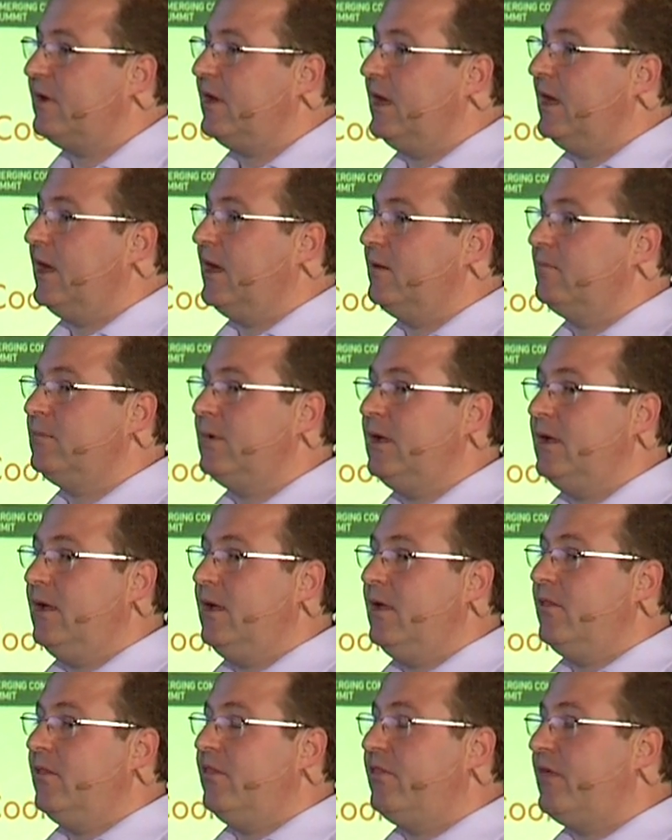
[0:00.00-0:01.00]
Um,
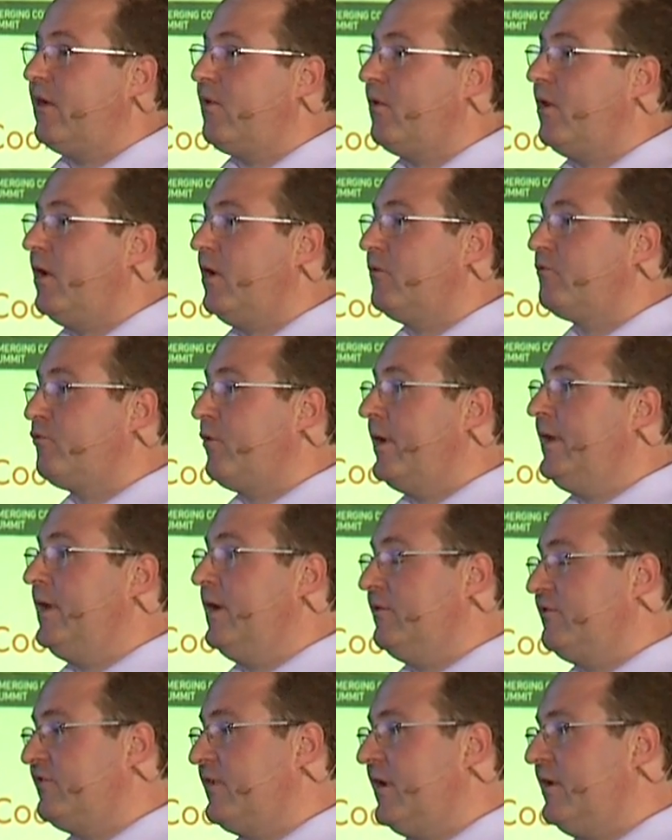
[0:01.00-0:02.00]
there are
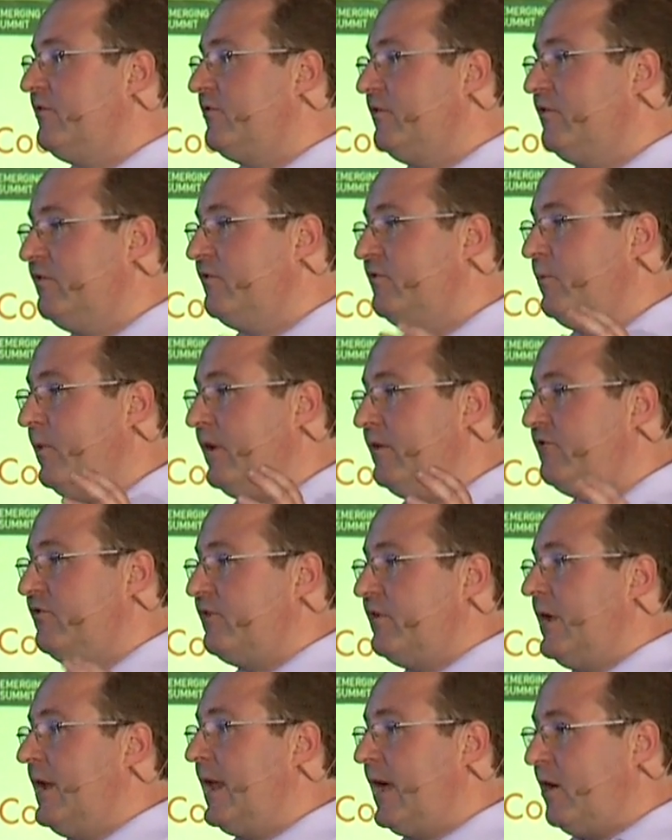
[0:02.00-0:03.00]
radio stations which
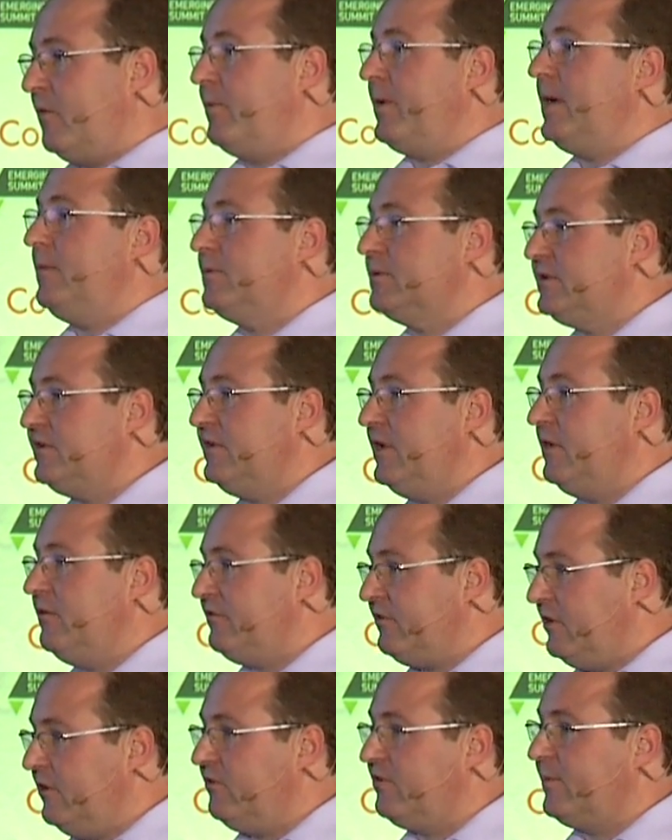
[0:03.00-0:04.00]
allow people to use
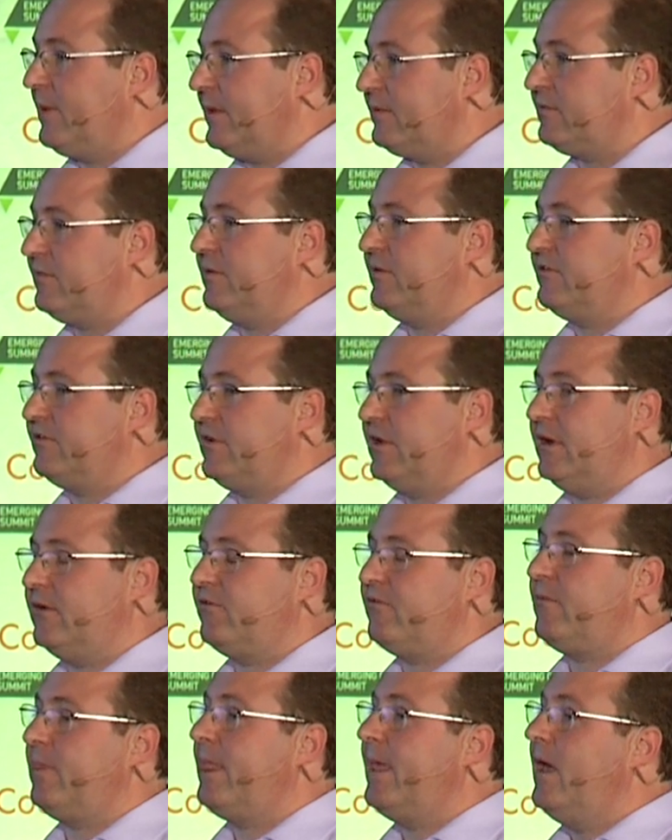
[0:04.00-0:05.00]
huge amounts of this stuff
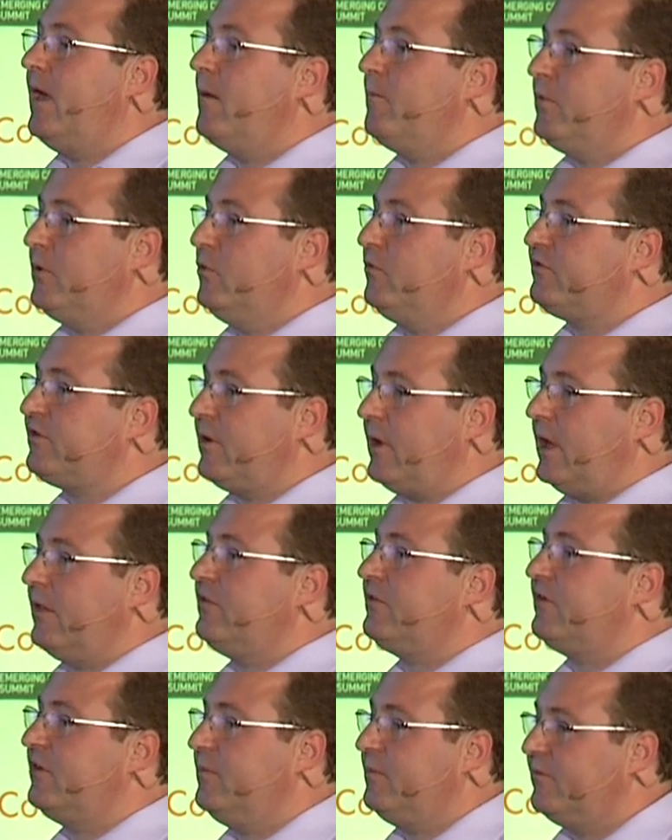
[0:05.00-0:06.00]
but also
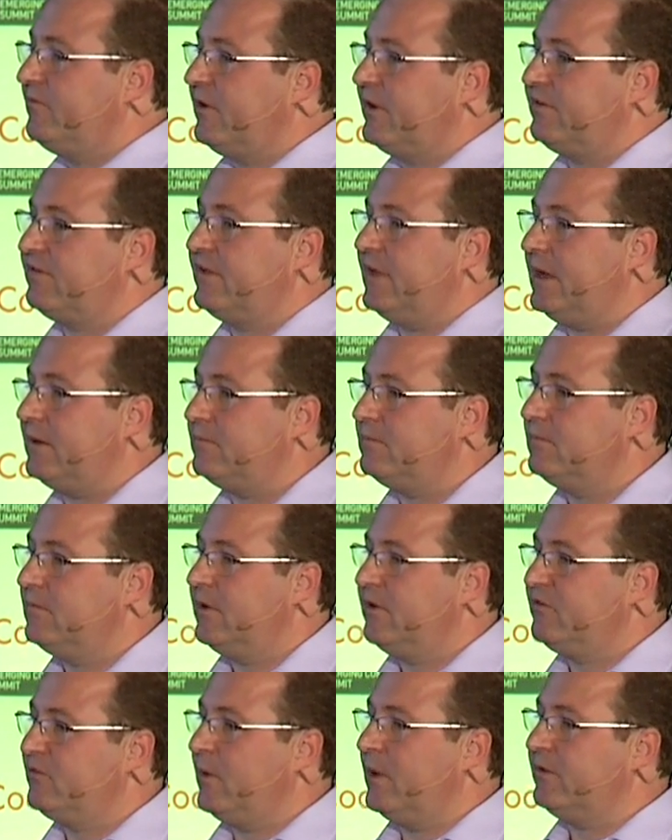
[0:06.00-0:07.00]
unsupervised now
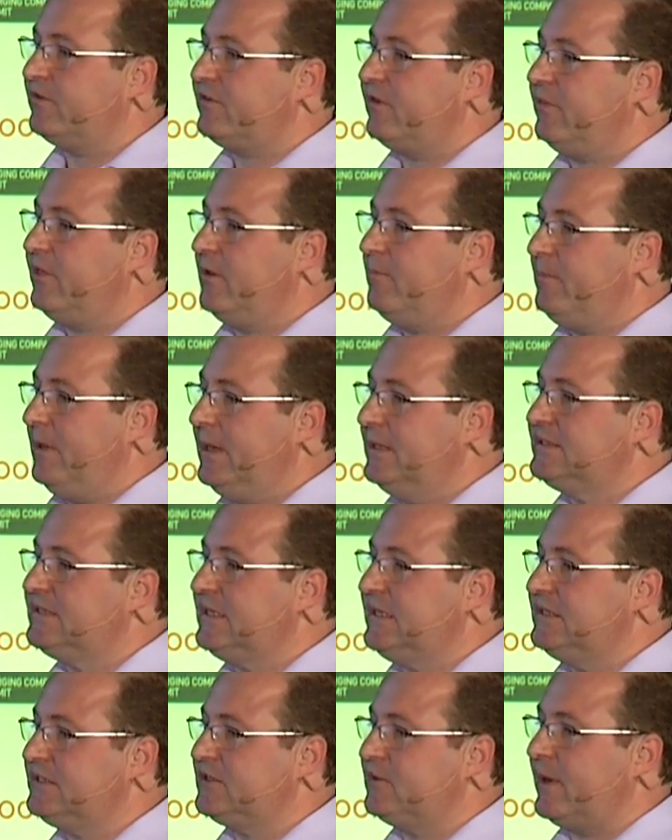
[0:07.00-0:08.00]
as well. So the
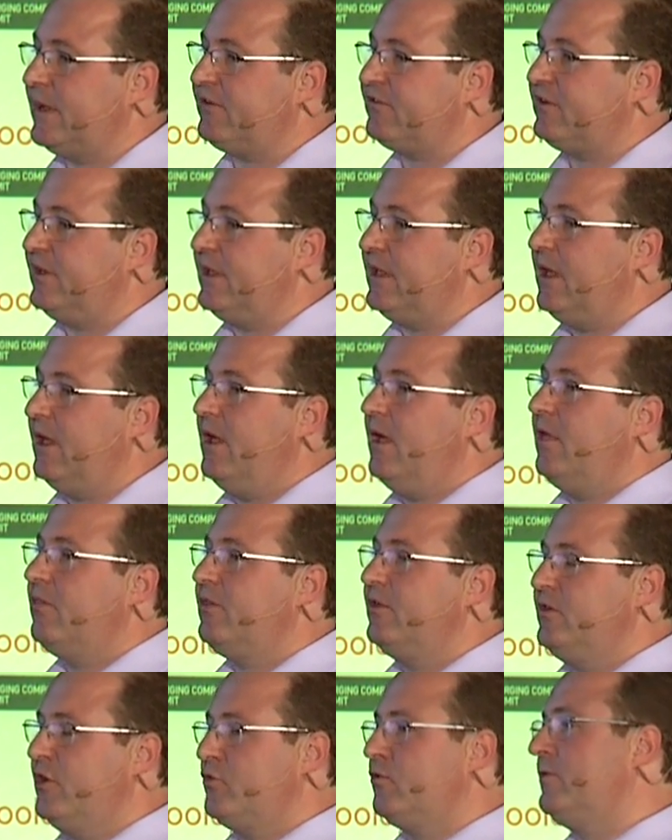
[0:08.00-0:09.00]
ability to actually,
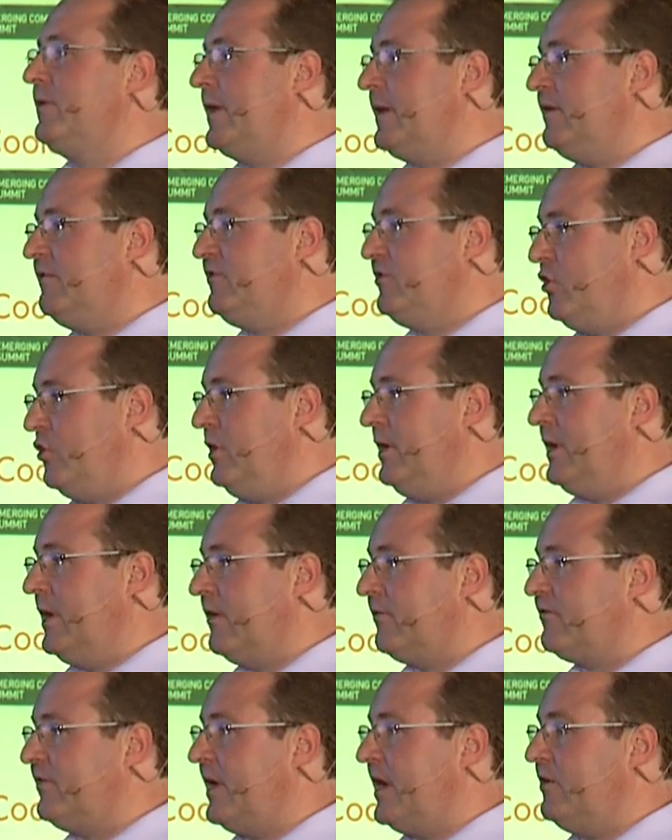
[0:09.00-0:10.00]
the neural net is good
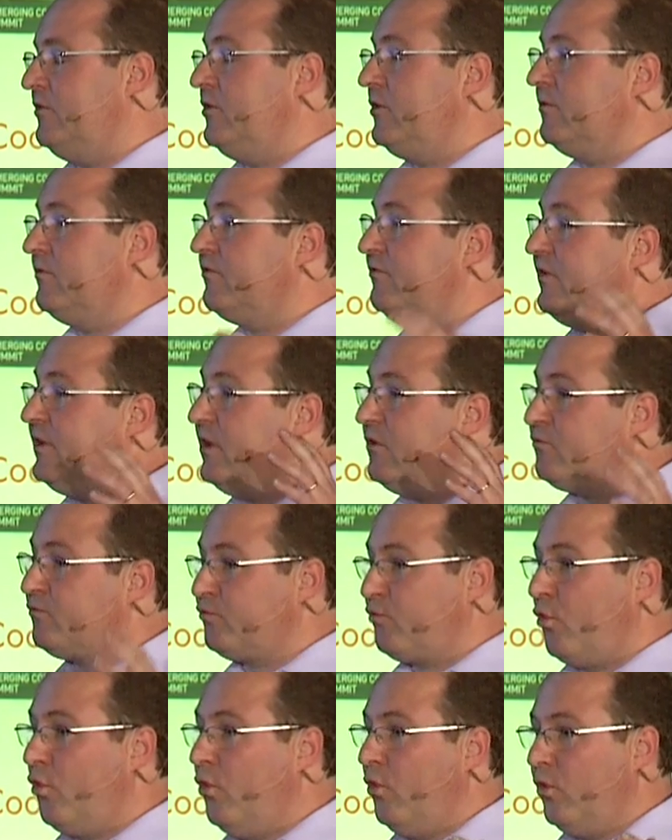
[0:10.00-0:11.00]
enough now, you can feed it
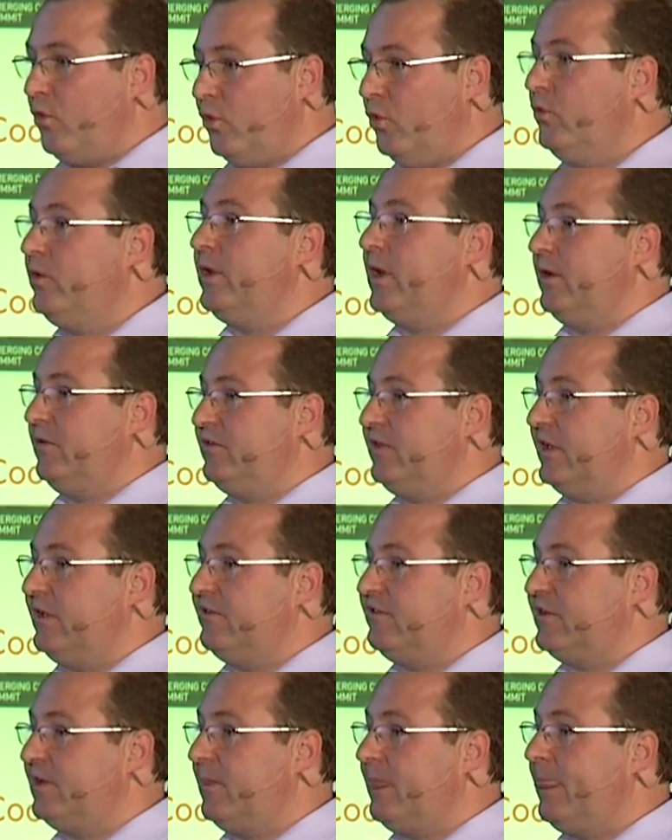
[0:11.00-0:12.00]
raw audio
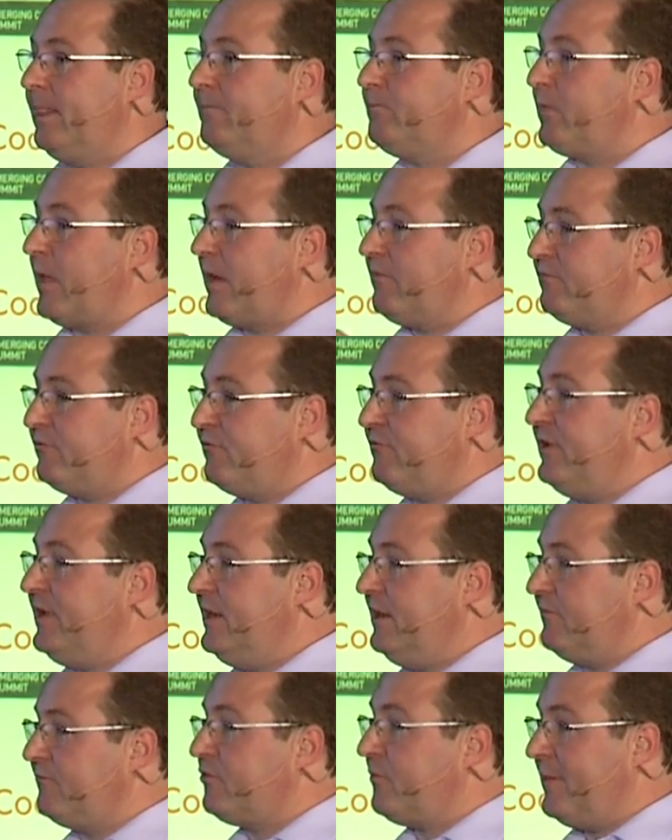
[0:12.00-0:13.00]
data and feed
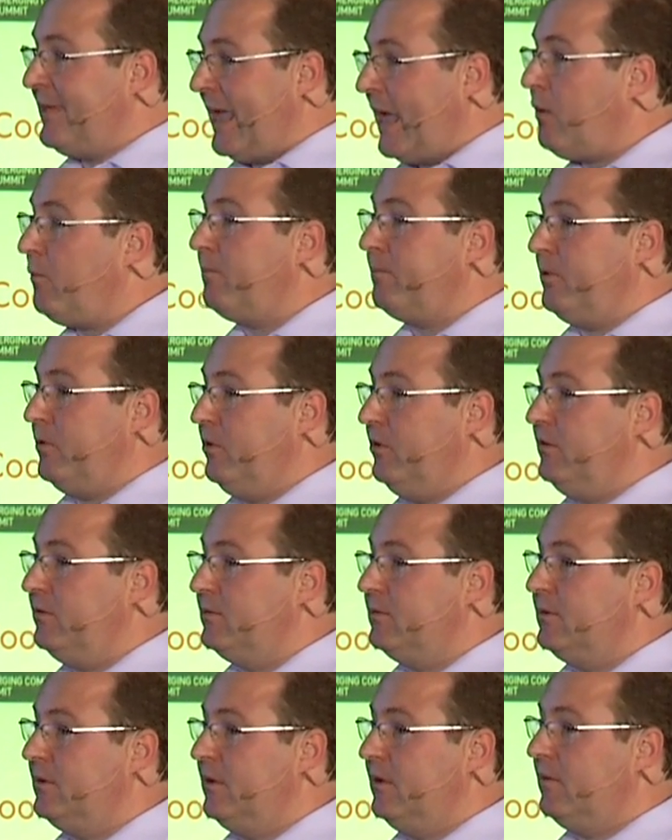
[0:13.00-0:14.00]
it from the output
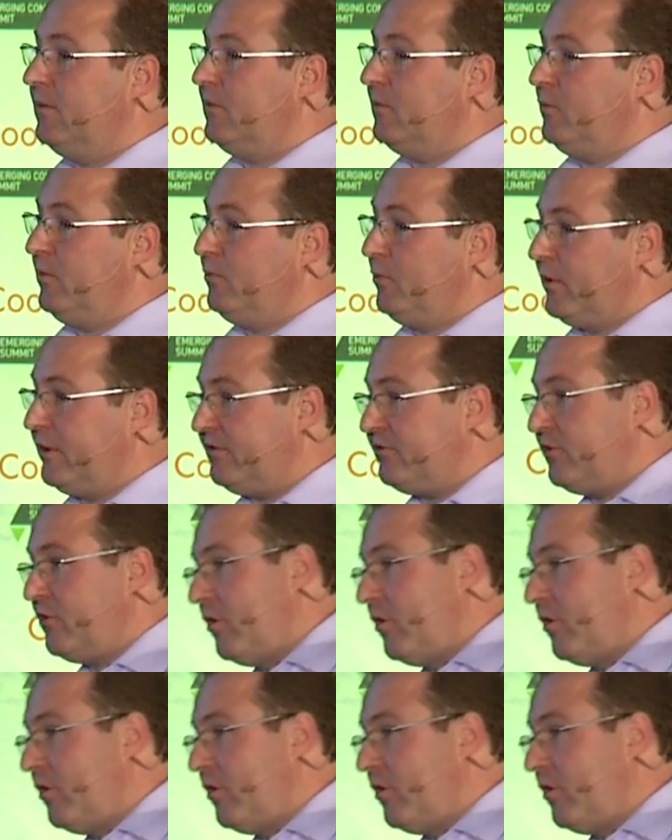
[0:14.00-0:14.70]
with what it's